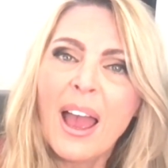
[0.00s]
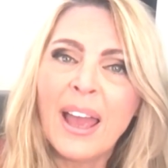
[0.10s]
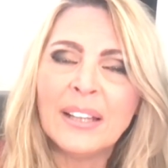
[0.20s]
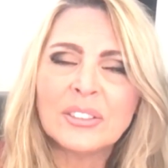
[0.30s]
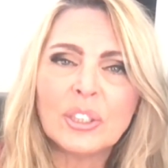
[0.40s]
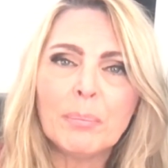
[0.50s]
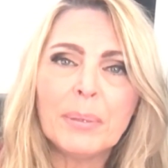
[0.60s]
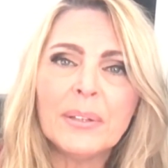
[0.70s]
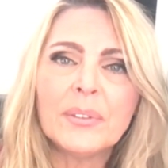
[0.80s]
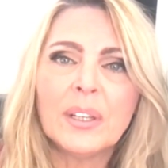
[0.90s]
and to
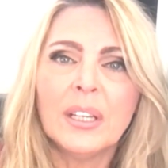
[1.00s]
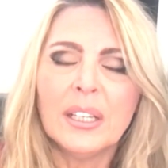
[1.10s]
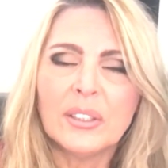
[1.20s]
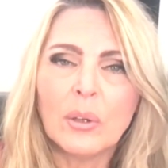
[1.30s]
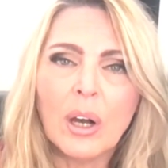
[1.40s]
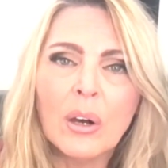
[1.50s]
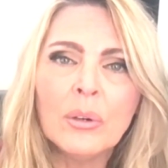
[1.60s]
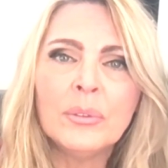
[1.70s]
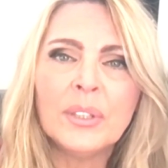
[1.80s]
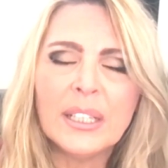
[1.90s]
build your
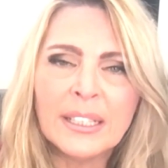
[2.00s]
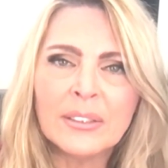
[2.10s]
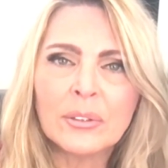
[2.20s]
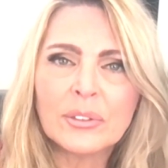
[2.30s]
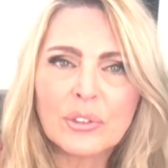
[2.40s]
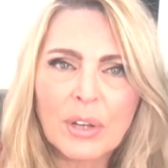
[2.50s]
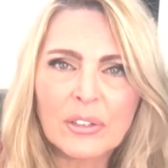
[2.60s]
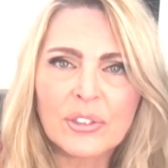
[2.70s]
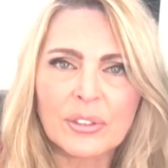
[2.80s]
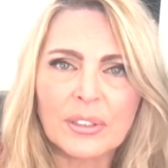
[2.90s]
own inner
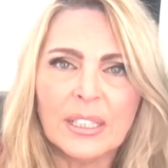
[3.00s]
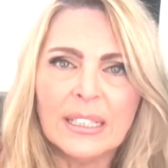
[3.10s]
structure.